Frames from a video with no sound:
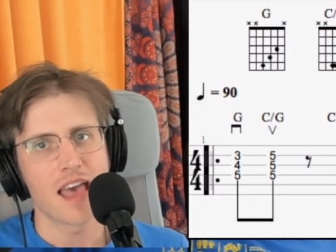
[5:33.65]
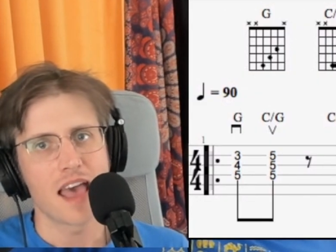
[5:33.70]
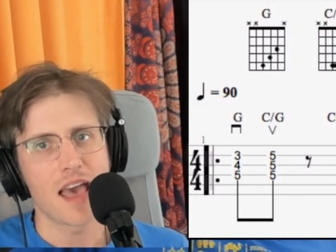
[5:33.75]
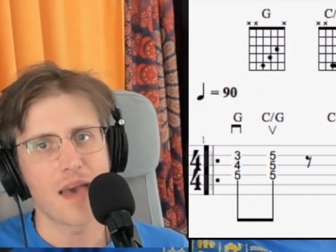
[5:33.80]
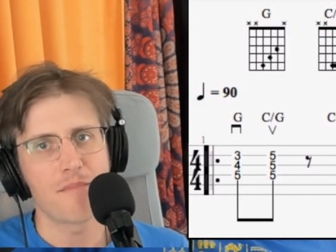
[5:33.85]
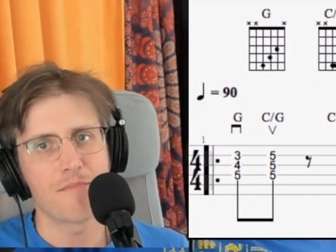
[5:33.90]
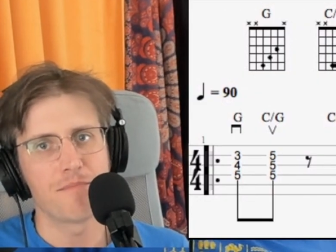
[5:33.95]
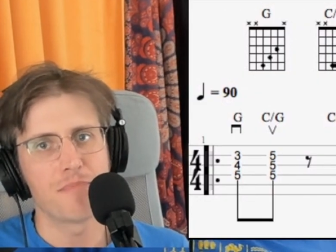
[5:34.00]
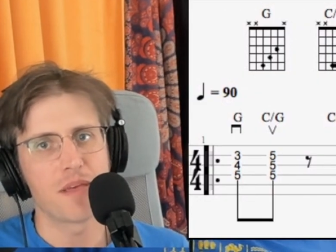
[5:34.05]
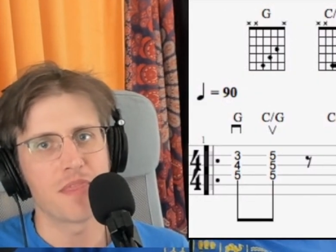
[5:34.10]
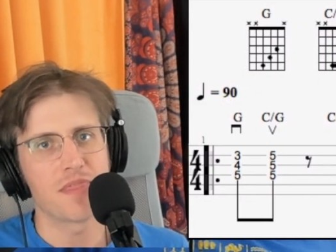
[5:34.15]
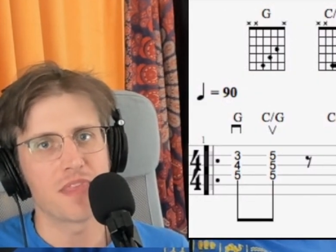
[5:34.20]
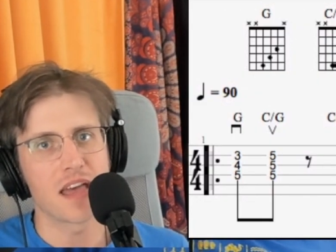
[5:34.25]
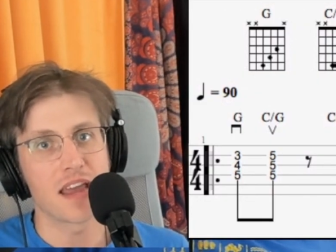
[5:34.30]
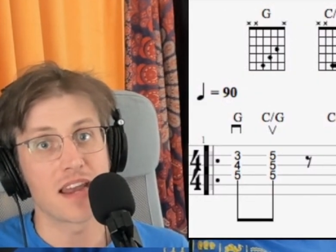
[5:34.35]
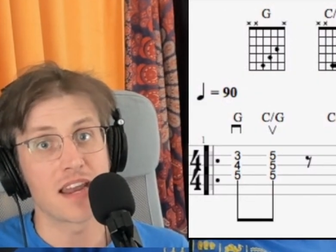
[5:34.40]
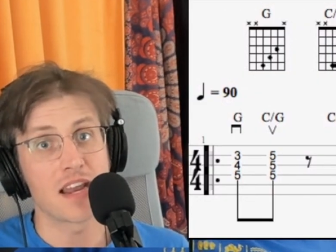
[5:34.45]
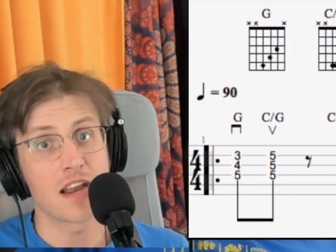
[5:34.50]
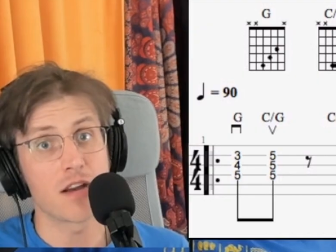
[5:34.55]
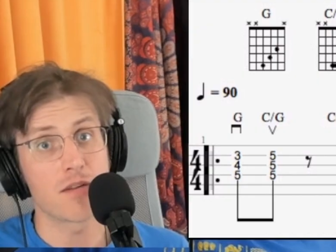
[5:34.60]
But
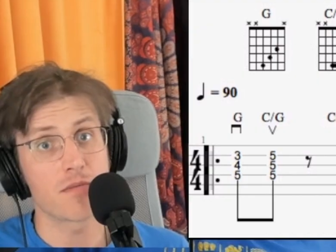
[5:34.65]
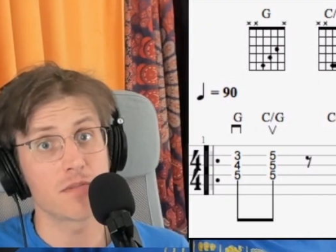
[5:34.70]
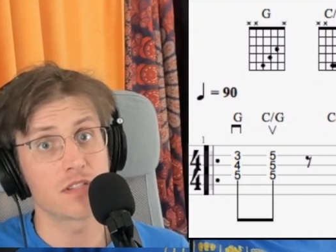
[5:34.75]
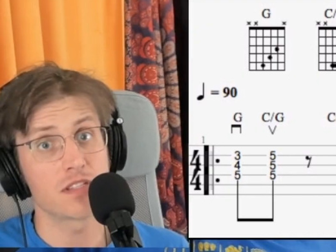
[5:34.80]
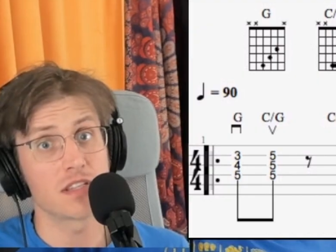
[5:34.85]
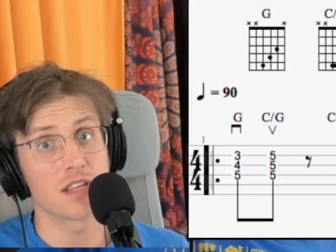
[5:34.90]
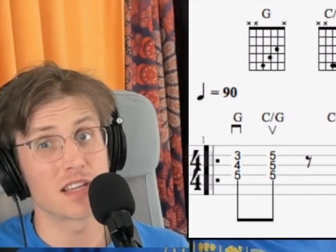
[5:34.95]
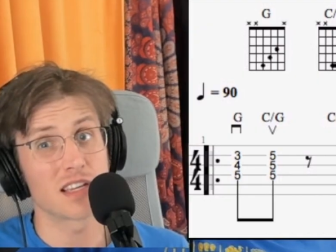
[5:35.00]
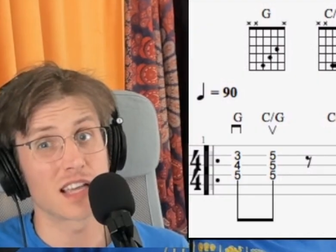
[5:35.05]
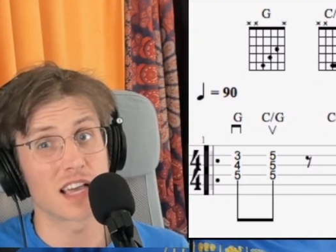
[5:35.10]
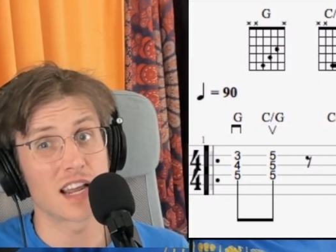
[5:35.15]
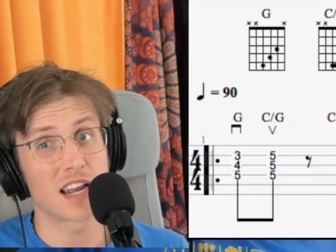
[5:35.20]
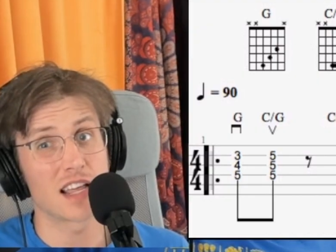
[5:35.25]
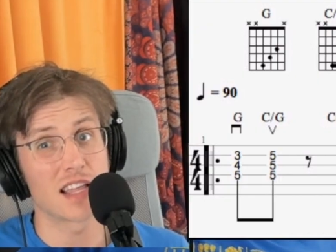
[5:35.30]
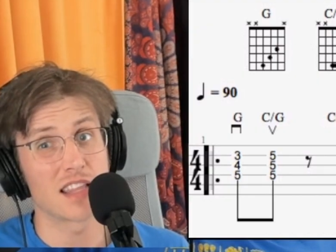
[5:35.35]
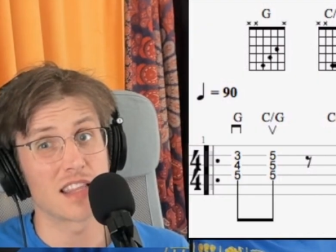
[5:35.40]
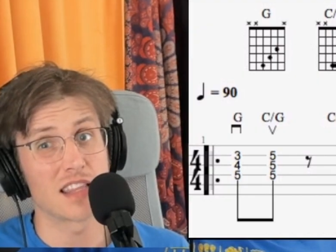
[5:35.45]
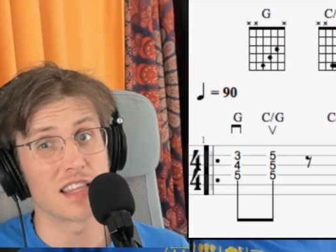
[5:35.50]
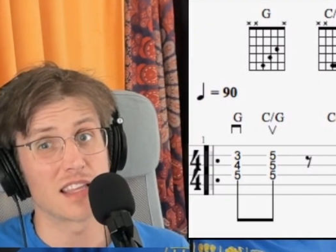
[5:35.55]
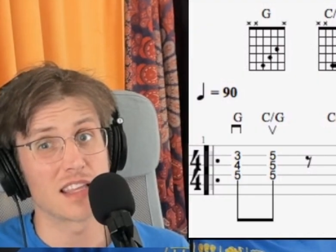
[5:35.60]
then here was the kind
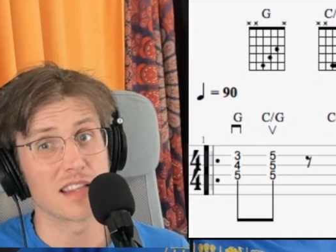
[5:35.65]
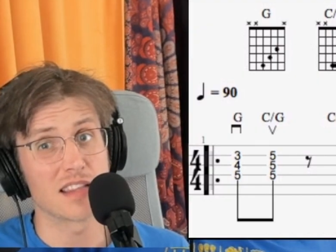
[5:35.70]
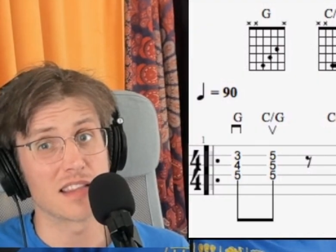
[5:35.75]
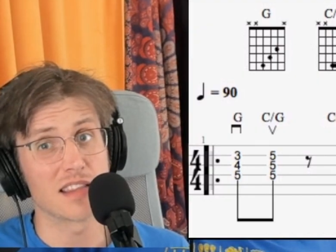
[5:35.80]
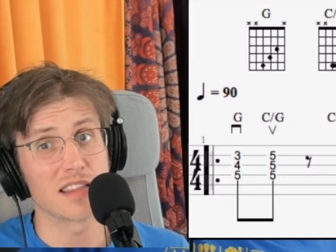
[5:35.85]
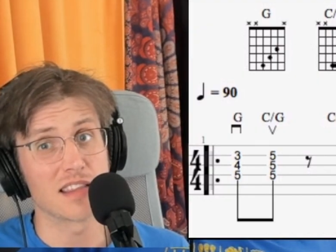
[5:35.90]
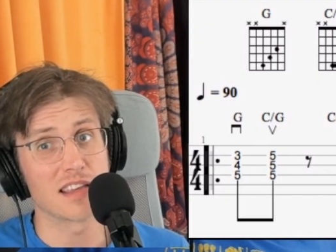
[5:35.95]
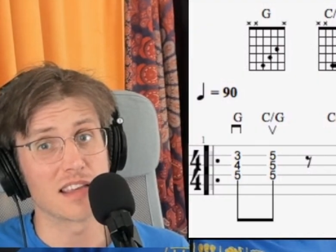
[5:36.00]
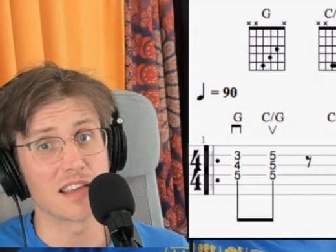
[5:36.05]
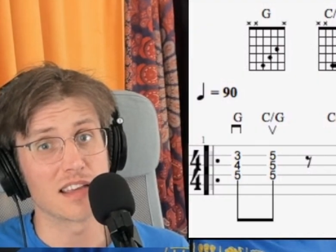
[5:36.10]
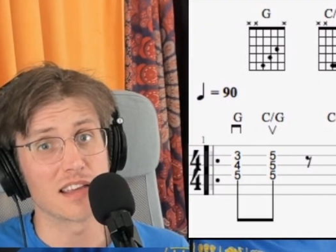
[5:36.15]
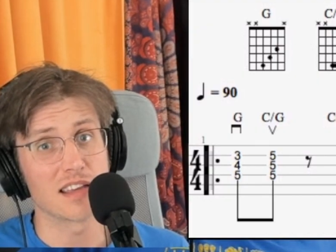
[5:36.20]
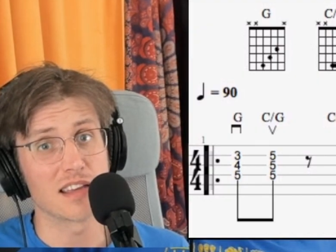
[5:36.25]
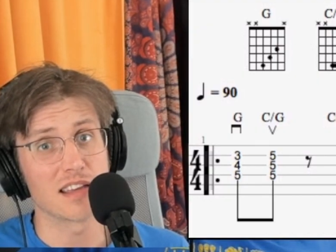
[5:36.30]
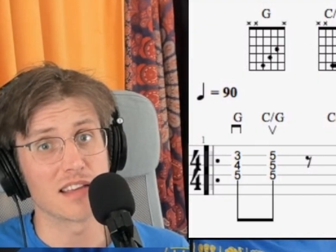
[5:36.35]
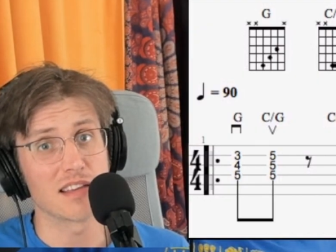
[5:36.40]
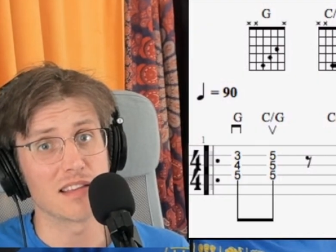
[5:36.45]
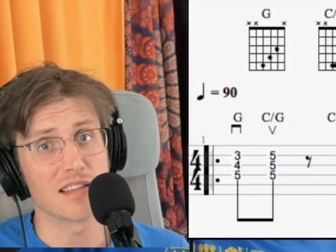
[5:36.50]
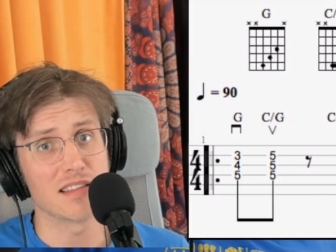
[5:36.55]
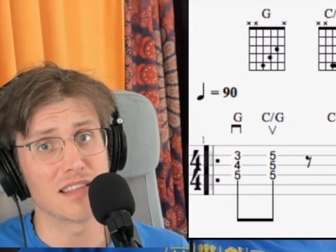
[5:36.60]
of
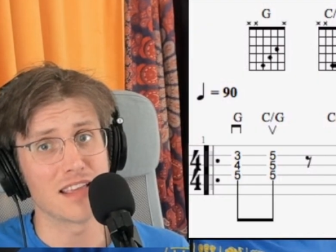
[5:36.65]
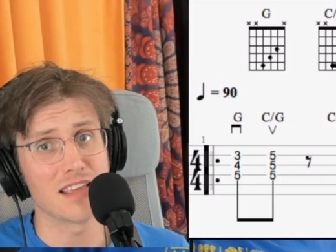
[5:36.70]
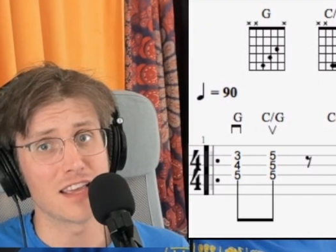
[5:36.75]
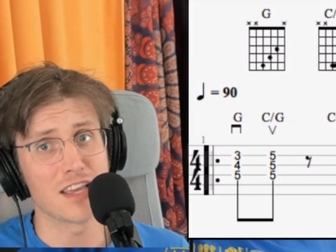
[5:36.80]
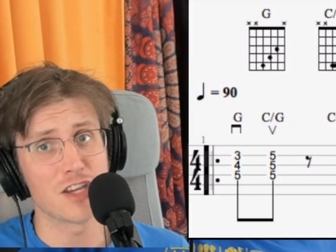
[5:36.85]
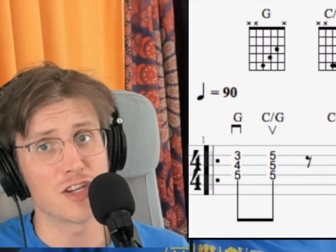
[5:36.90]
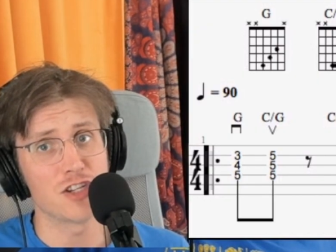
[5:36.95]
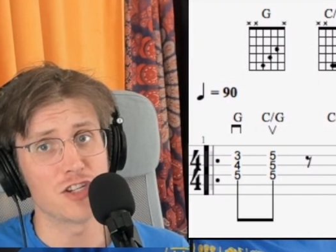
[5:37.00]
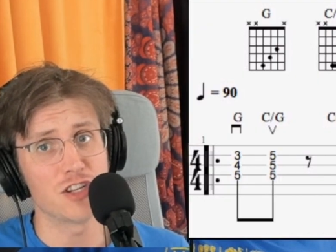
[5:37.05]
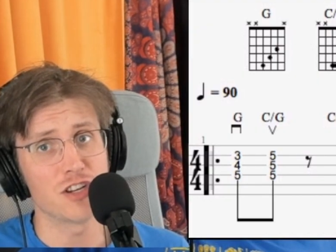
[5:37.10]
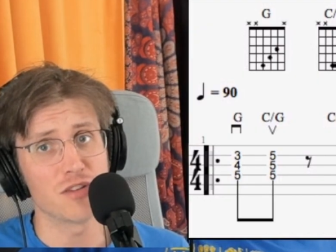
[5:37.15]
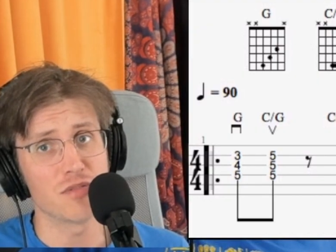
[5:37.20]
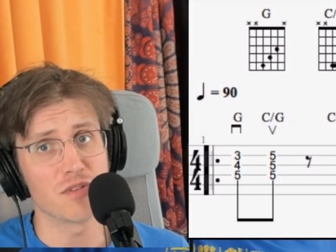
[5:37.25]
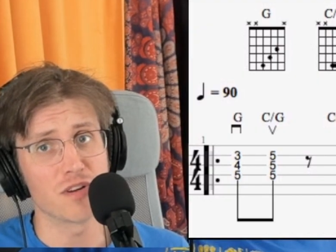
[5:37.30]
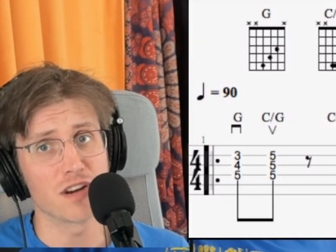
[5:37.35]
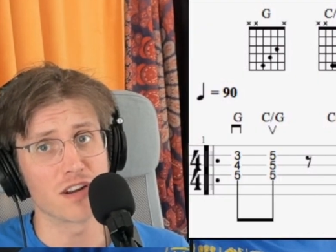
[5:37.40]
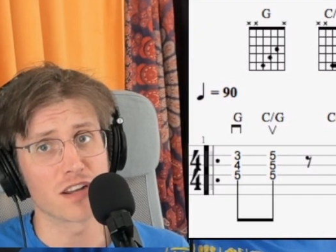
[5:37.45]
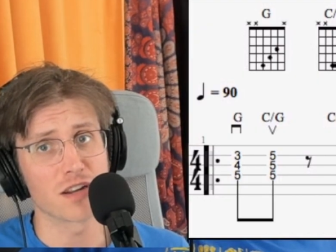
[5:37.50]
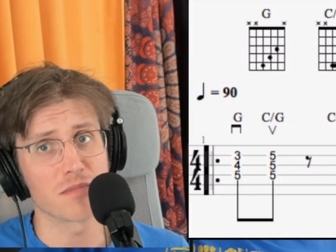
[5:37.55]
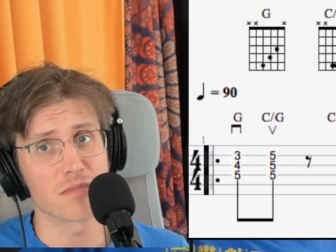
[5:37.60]
the issue where
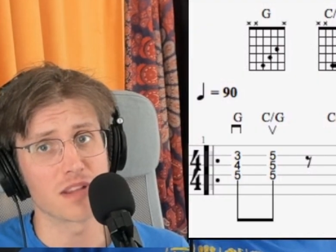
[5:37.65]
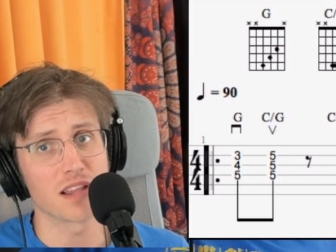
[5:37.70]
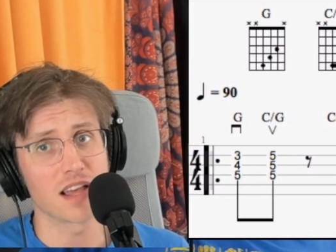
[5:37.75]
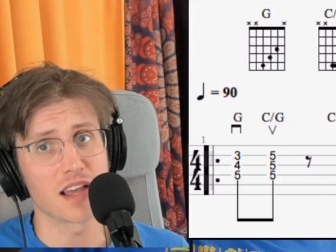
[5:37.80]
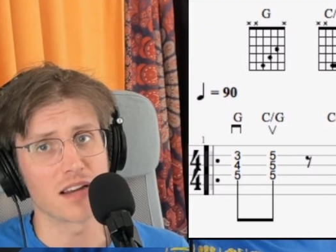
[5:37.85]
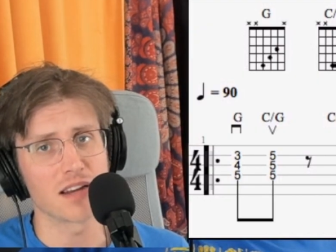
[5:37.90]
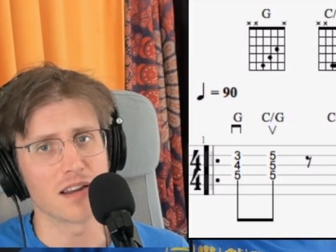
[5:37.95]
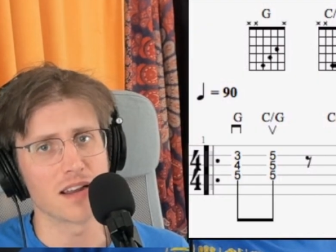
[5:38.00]
you're gonna be like,